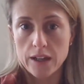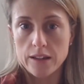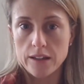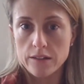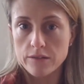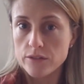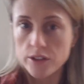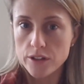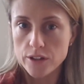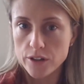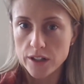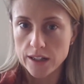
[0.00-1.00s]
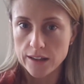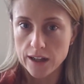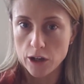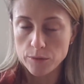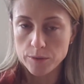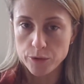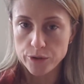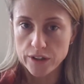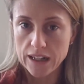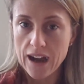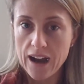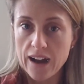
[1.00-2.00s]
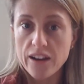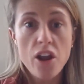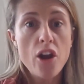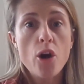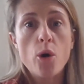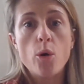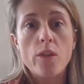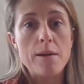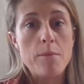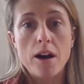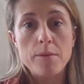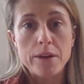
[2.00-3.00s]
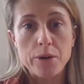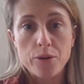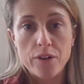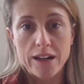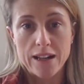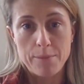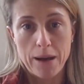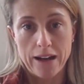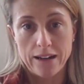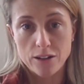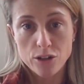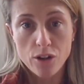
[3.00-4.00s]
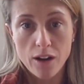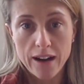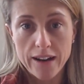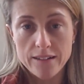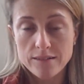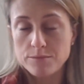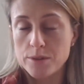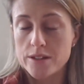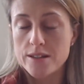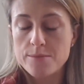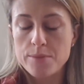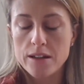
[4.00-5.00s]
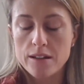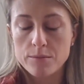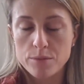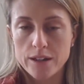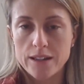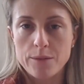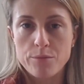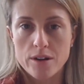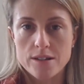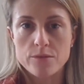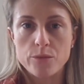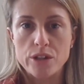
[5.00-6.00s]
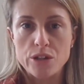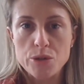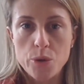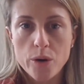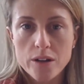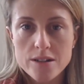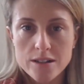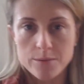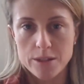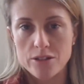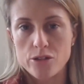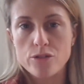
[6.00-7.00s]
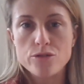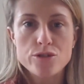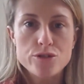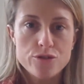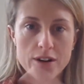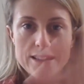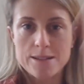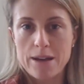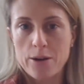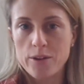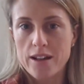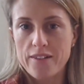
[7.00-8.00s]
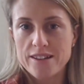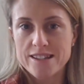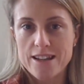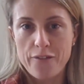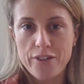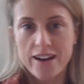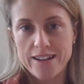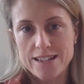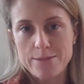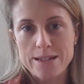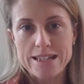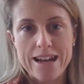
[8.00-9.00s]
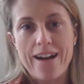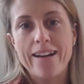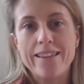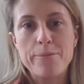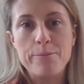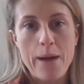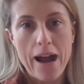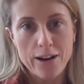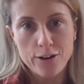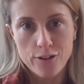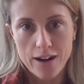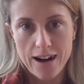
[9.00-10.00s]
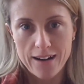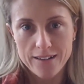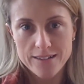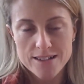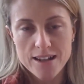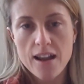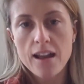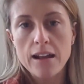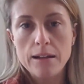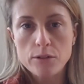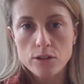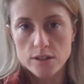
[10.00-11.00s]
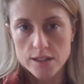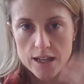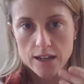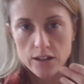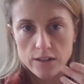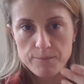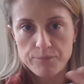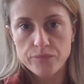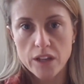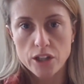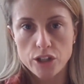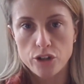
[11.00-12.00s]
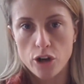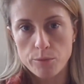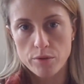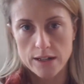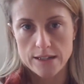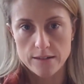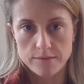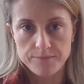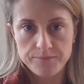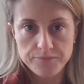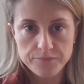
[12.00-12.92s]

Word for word: and then you can either help them or you can't or they might be already a paying client but just be completely present when you're talking to them and don't stress about all the other stuff that has to be done in the background because then you're not present